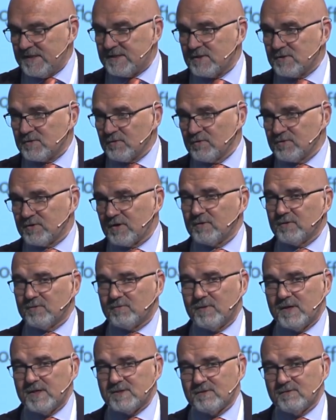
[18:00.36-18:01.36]
this is also a
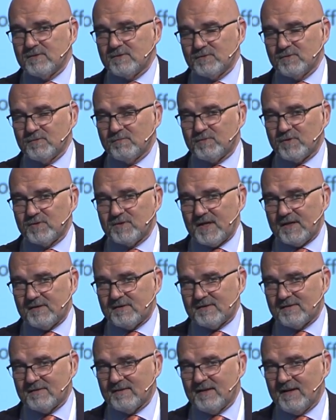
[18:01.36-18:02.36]
good reason to
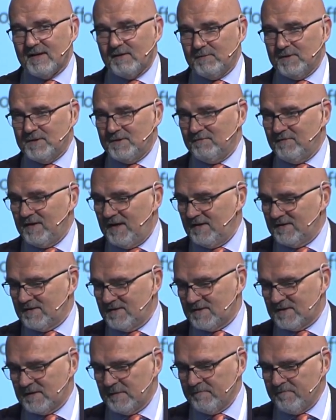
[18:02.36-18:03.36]
protect our
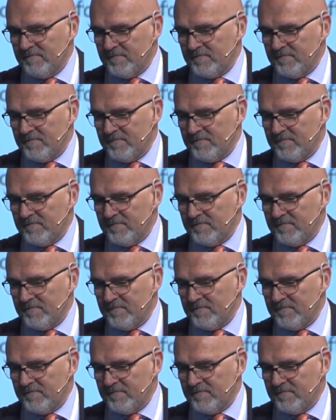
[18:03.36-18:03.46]
devices.